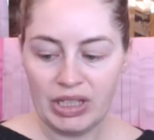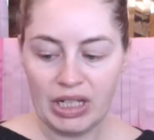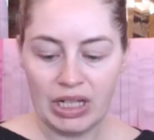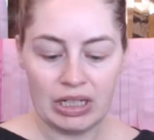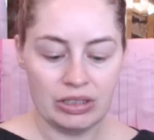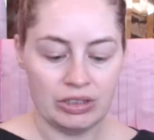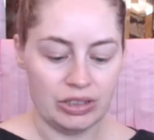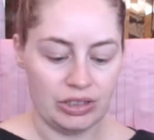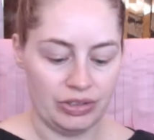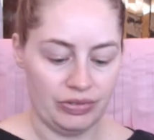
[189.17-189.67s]

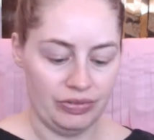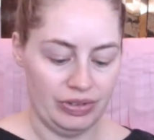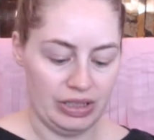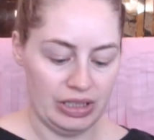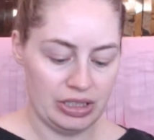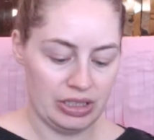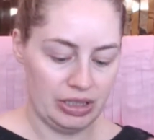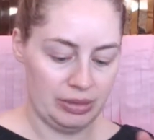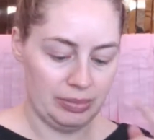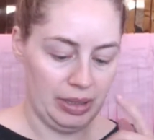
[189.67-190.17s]
Just
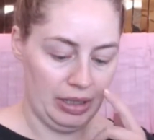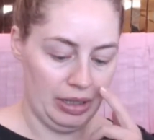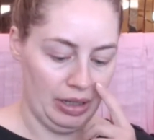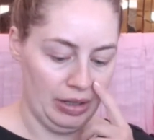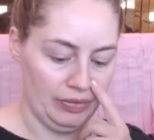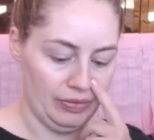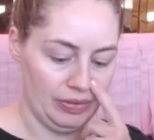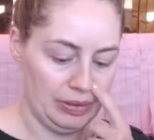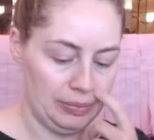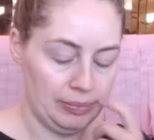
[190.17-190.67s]
finishing my
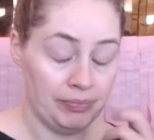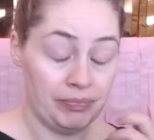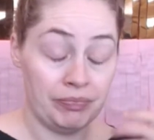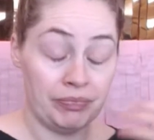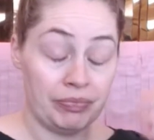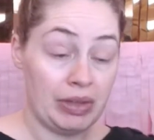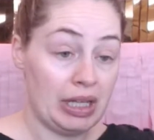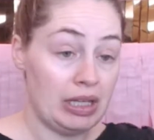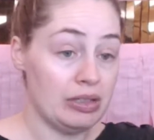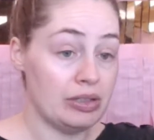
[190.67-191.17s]
coffee.
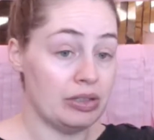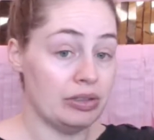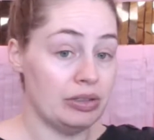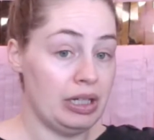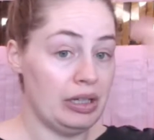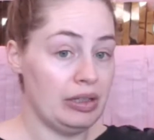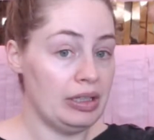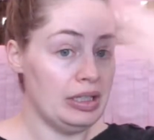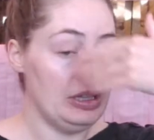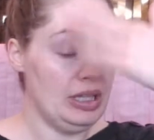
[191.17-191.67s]
So
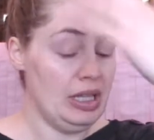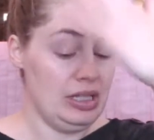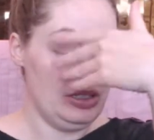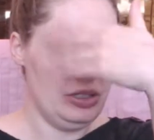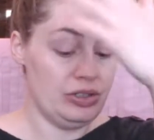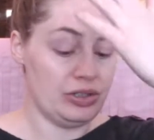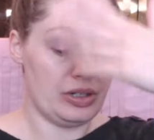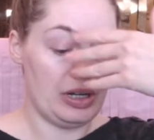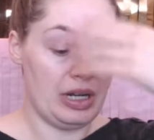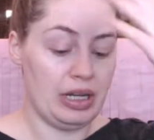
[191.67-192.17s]
now that that's
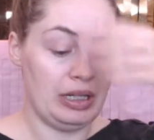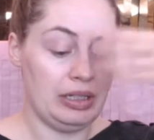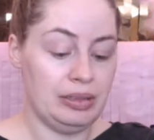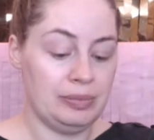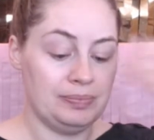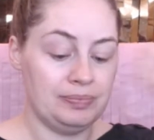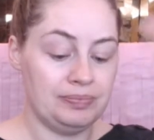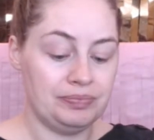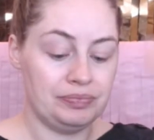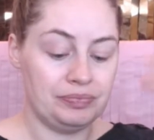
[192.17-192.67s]
dried,
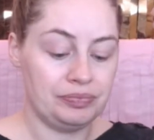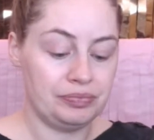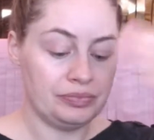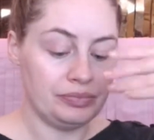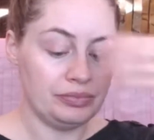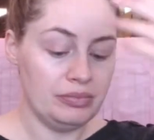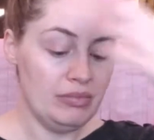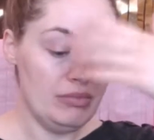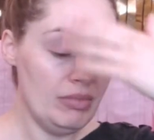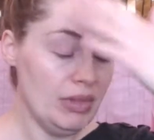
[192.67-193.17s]

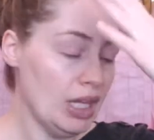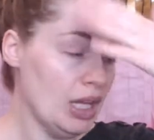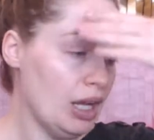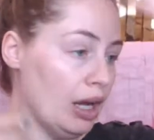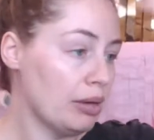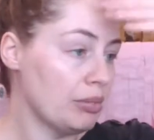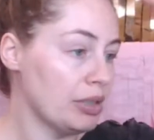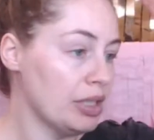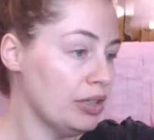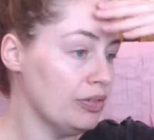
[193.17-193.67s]

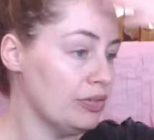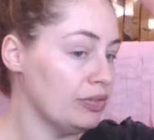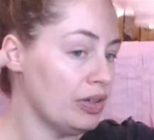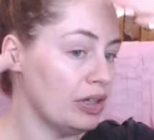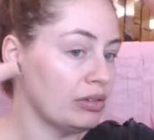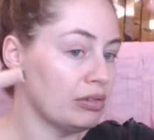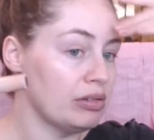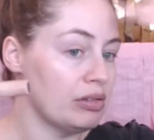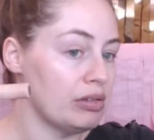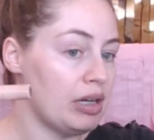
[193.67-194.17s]
I'm going to
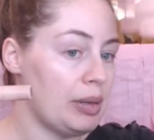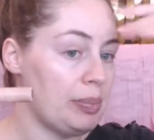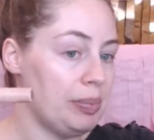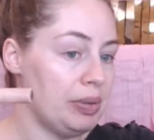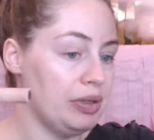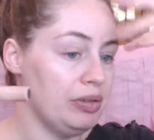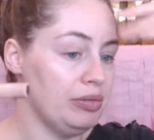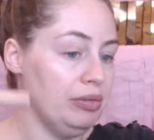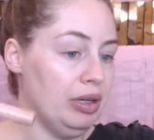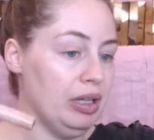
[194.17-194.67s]
follow up
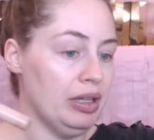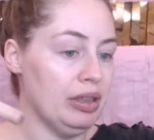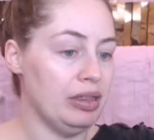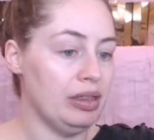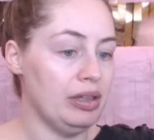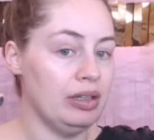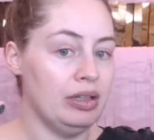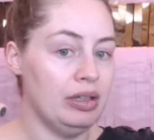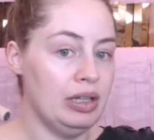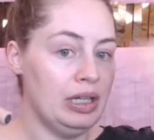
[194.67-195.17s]
with
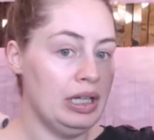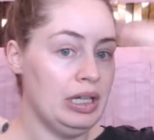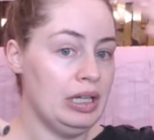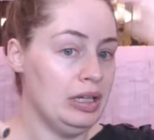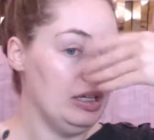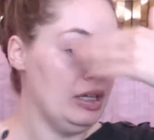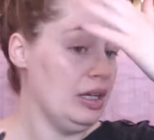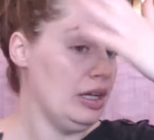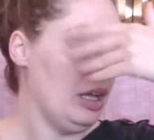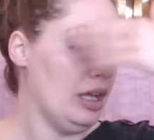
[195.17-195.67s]

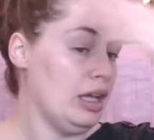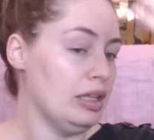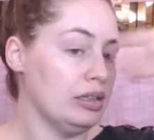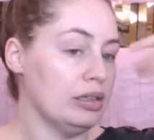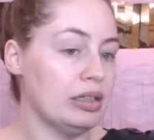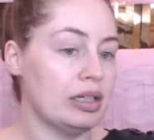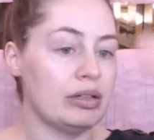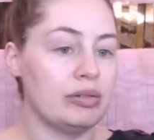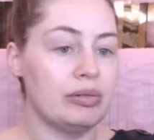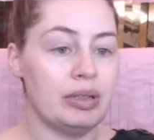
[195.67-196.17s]
a
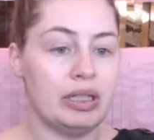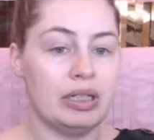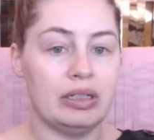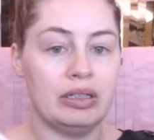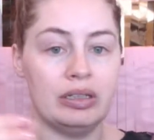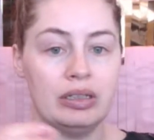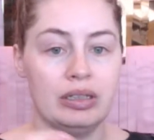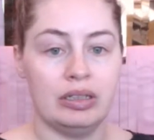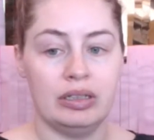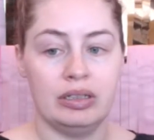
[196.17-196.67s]

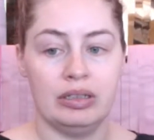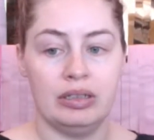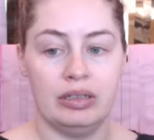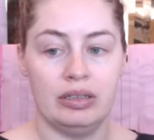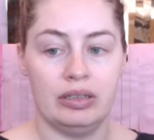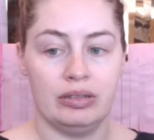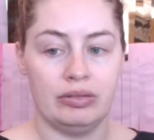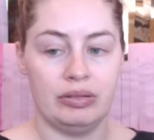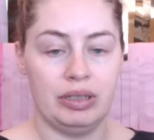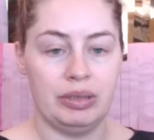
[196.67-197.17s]
liquid
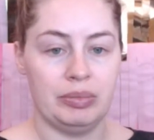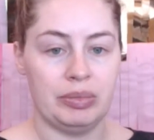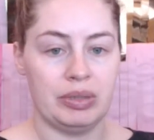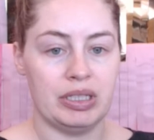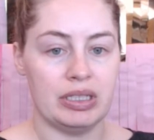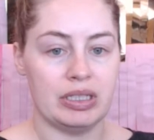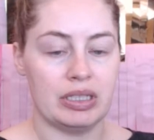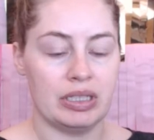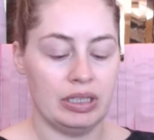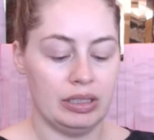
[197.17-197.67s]
cream
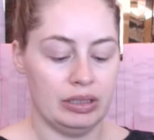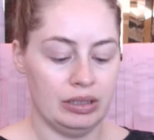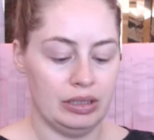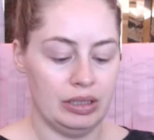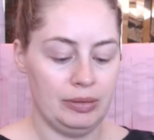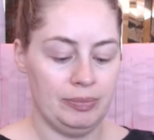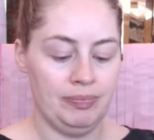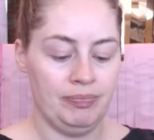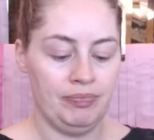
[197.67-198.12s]
concealer.